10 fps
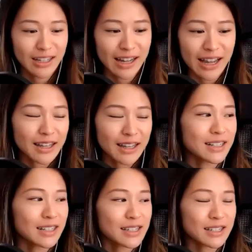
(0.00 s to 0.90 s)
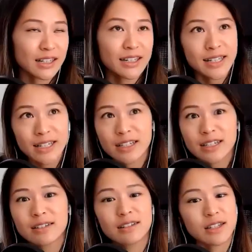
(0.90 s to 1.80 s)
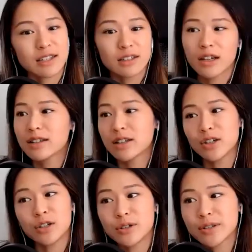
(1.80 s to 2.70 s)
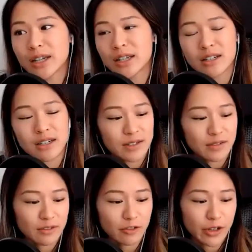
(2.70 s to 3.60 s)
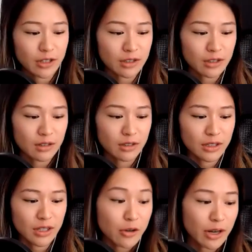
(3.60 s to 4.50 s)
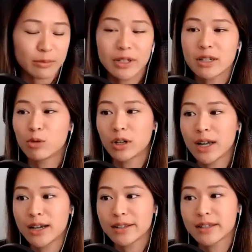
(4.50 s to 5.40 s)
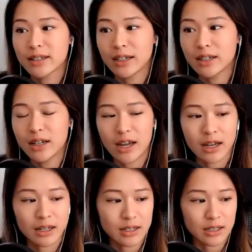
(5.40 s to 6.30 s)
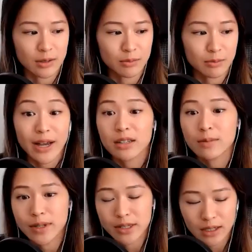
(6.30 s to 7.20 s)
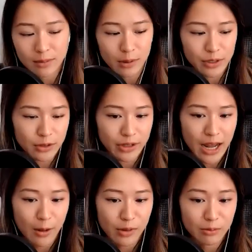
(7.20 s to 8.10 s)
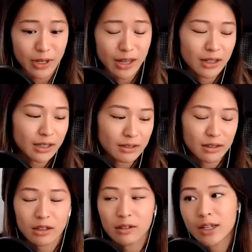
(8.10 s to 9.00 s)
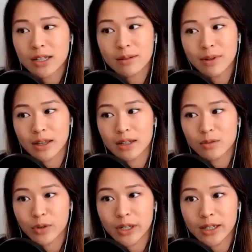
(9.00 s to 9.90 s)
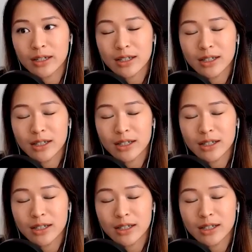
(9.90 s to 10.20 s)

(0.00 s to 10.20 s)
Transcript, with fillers: and it's easy to just look at all the news and just feel incredibly demoralized and um, pessimistic about what's going to happen. But I think it, you know, at a time like this, we need